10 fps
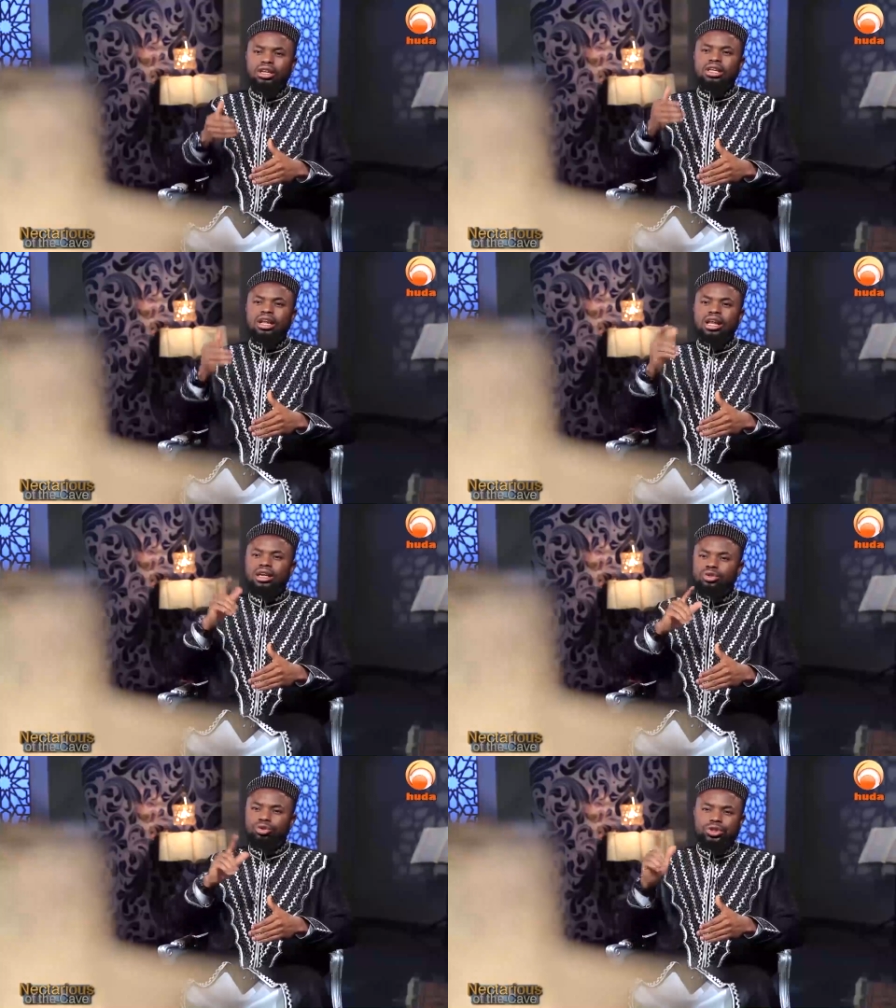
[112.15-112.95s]
la
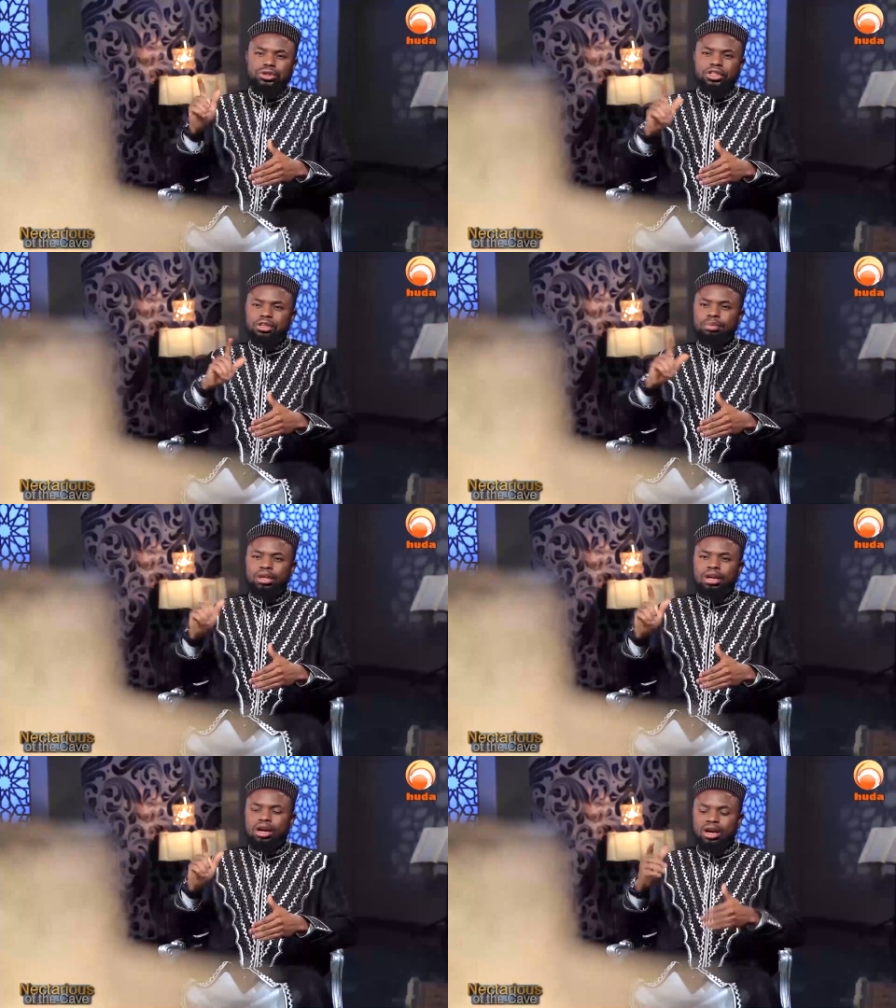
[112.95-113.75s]
tushrik
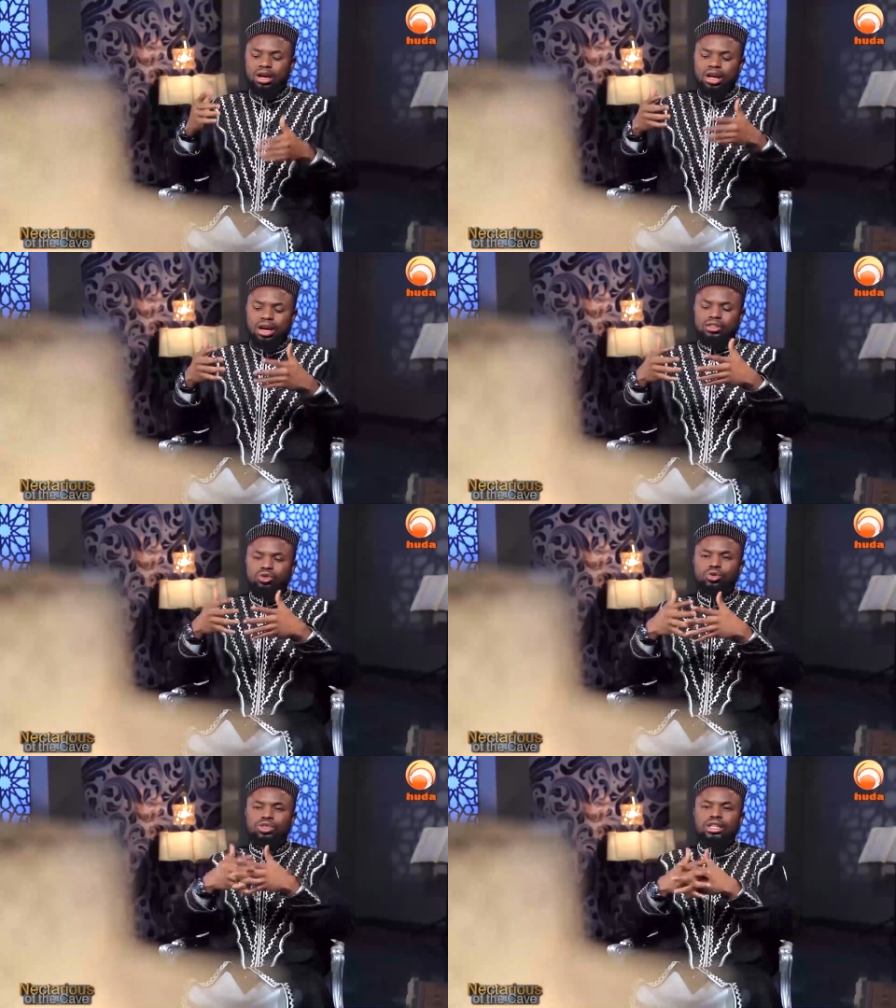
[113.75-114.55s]
billah,
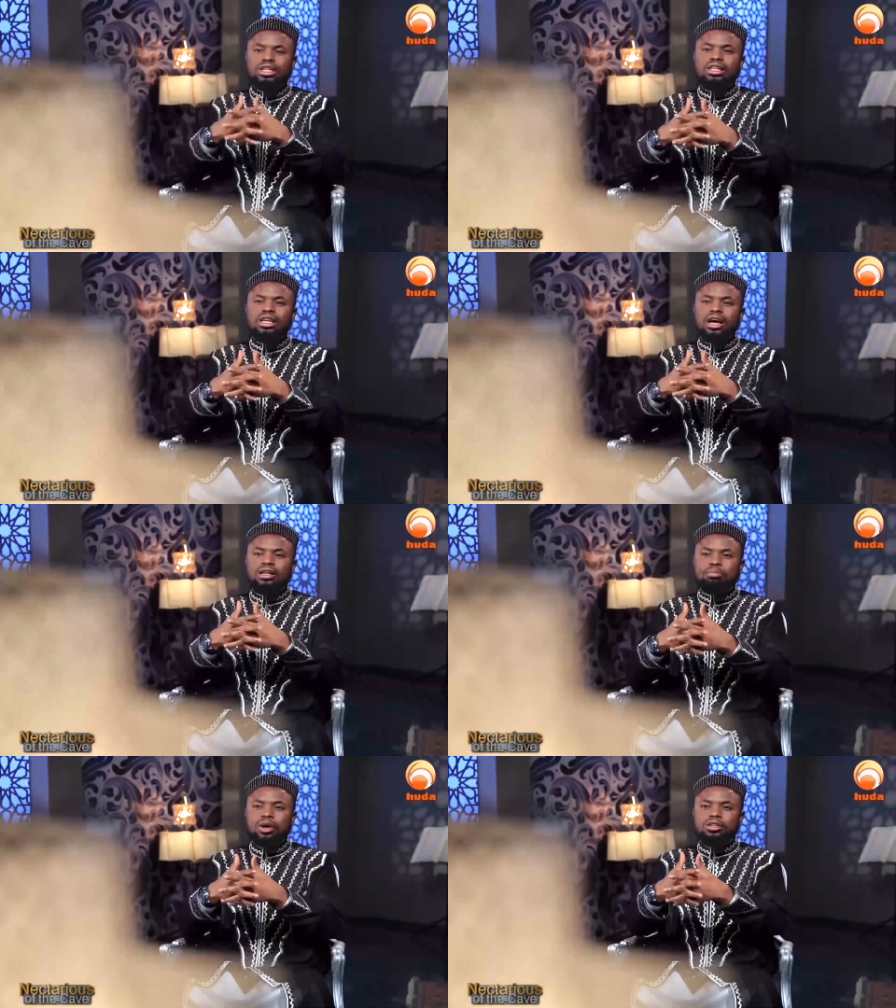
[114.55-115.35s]
associate
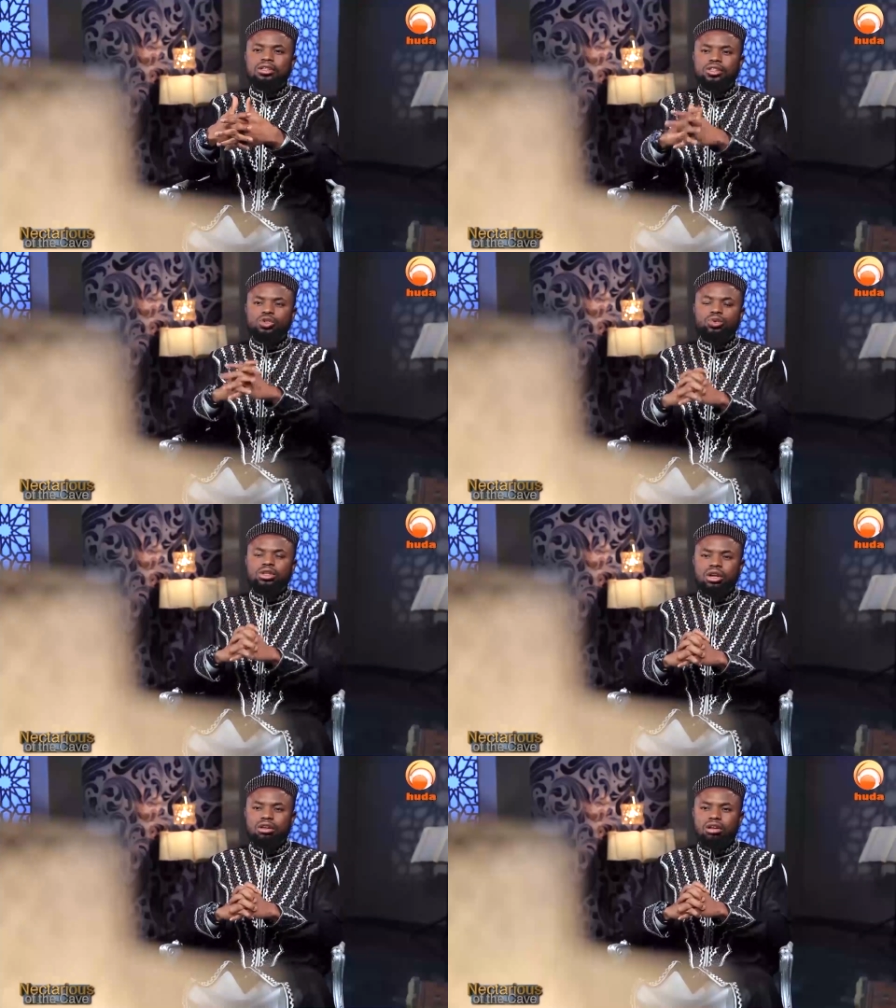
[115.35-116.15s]
not partners with
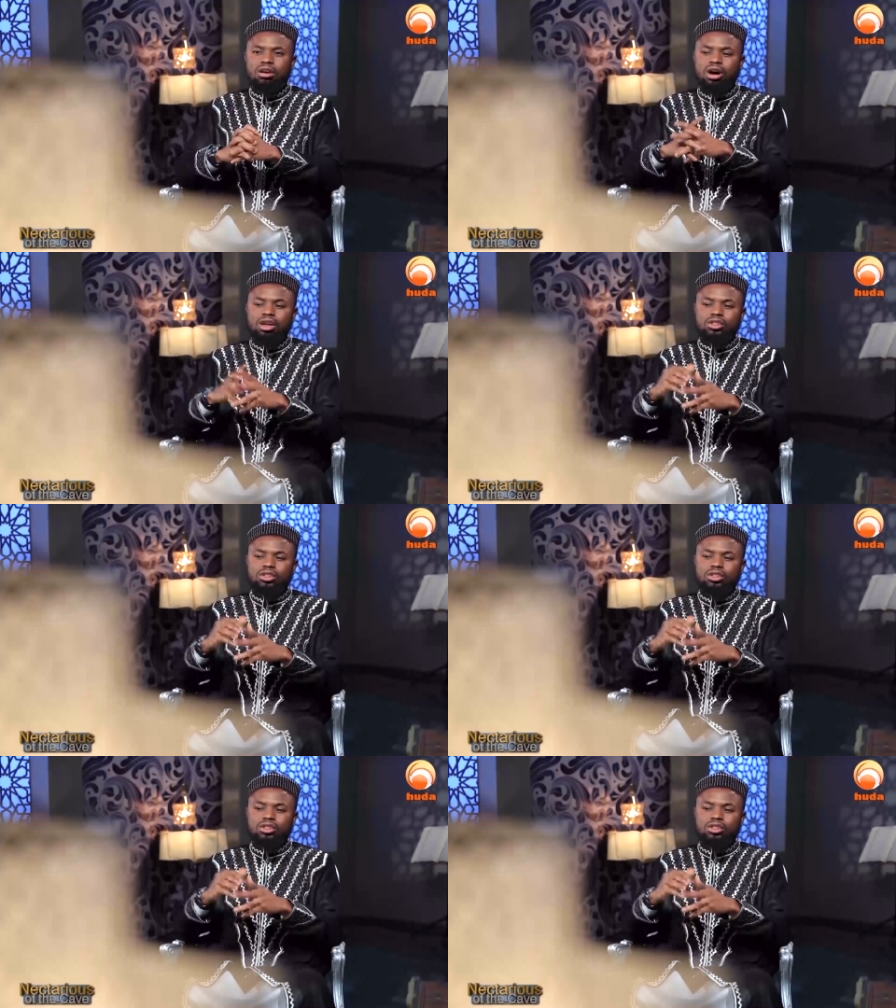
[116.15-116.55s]
Allah,